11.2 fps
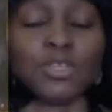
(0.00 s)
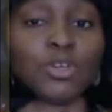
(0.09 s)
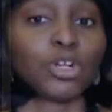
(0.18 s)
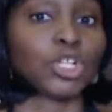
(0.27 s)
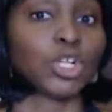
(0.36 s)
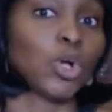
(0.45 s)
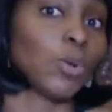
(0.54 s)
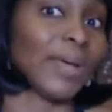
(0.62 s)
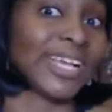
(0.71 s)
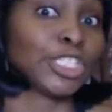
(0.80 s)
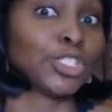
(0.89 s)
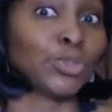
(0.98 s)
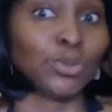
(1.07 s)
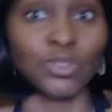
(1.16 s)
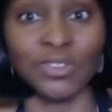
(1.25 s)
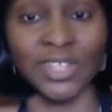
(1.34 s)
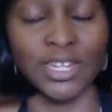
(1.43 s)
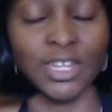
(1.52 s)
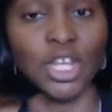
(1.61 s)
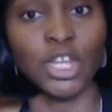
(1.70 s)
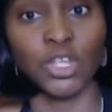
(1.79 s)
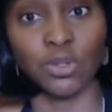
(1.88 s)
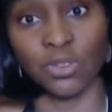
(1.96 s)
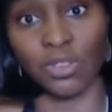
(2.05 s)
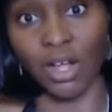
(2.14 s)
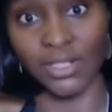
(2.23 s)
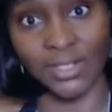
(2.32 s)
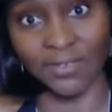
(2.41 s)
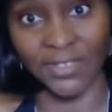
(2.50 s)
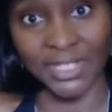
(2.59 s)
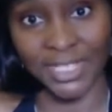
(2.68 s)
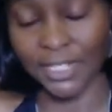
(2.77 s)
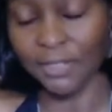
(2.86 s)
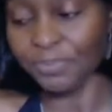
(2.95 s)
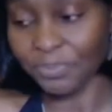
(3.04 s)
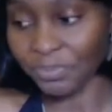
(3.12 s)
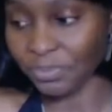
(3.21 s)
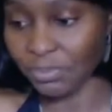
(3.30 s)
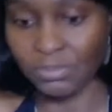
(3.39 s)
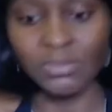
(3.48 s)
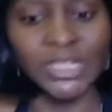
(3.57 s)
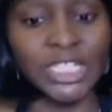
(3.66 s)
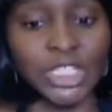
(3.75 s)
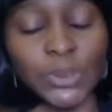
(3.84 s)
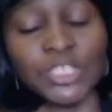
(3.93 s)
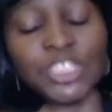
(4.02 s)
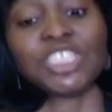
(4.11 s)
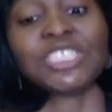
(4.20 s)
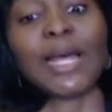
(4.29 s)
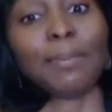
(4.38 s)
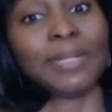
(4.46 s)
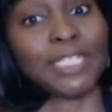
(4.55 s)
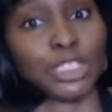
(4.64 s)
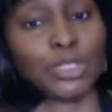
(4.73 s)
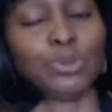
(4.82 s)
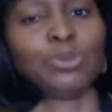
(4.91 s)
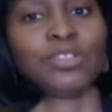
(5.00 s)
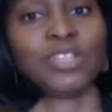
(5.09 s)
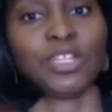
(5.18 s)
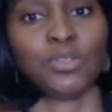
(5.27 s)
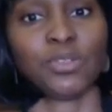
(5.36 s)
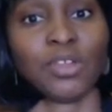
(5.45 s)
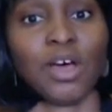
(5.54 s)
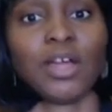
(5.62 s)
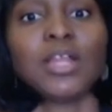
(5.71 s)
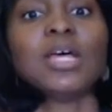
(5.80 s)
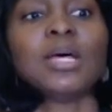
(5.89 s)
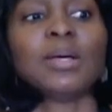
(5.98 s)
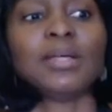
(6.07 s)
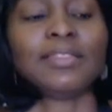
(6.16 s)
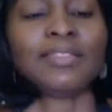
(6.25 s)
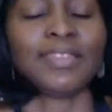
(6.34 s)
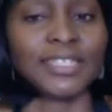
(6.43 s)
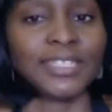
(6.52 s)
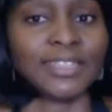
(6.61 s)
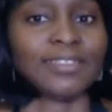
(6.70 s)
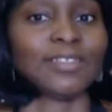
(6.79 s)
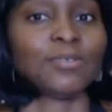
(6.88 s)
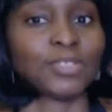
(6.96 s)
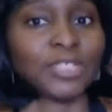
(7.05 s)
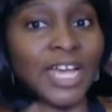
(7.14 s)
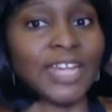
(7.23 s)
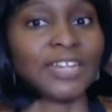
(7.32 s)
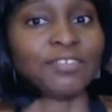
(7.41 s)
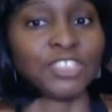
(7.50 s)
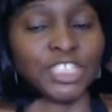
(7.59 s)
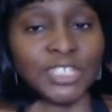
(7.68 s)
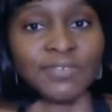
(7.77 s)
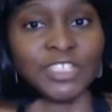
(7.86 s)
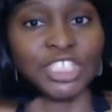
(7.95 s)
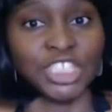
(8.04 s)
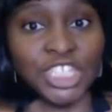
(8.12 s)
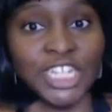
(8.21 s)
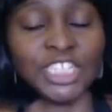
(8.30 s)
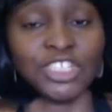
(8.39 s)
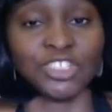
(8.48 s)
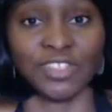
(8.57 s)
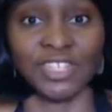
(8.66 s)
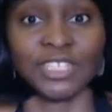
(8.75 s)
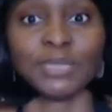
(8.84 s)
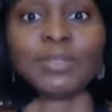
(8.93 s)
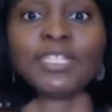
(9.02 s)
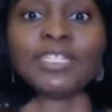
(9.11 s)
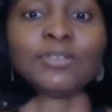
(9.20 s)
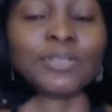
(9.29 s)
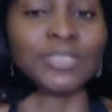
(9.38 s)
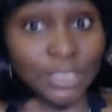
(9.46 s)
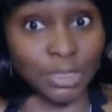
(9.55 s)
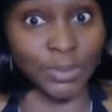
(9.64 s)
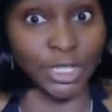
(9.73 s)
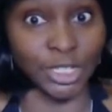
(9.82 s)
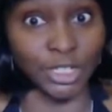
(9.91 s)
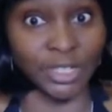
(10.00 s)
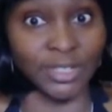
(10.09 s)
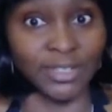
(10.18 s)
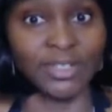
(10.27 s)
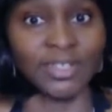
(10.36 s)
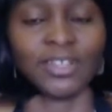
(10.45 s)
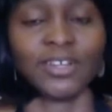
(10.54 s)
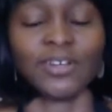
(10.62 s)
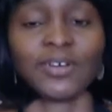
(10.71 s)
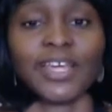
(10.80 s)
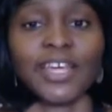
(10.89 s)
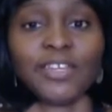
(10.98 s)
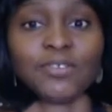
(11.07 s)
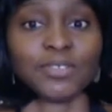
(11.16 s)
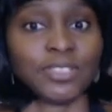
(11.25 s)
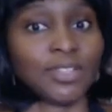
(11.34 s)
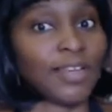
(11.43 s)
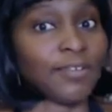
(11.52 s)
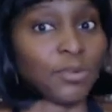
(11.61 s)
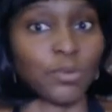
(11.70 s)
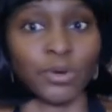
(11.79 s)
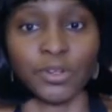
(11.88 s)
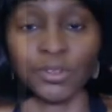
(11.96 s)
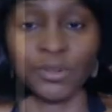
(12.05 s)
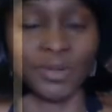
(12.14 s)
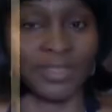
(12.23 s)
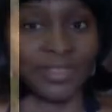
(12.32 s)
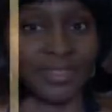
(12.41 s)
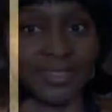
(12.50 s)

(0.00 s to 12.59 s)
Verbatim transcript: going to go back sooner than you thought to visit. So it's just happening sooner than you thought. Things, it will kind of shift and change things, but it'll still be good. Okay, you'll still have to work through it. This